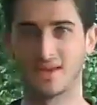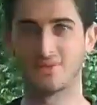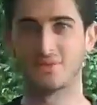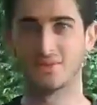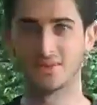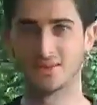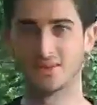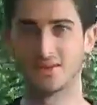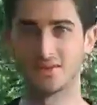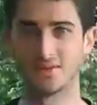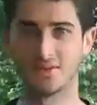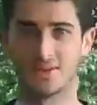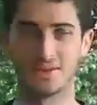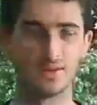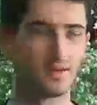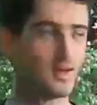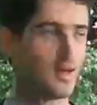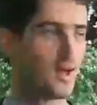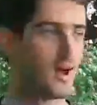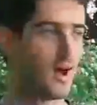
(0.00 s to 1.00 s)
they win the
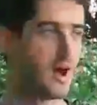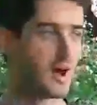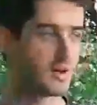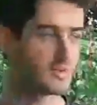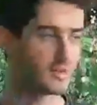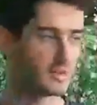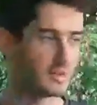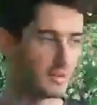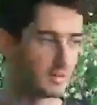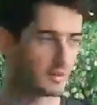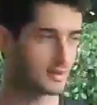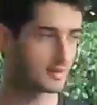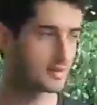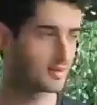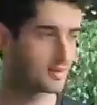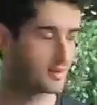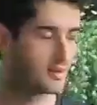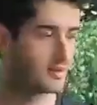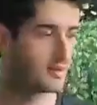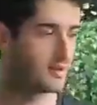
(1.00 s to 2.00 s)
lottery? I
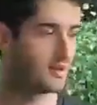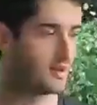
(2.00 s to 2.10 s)
think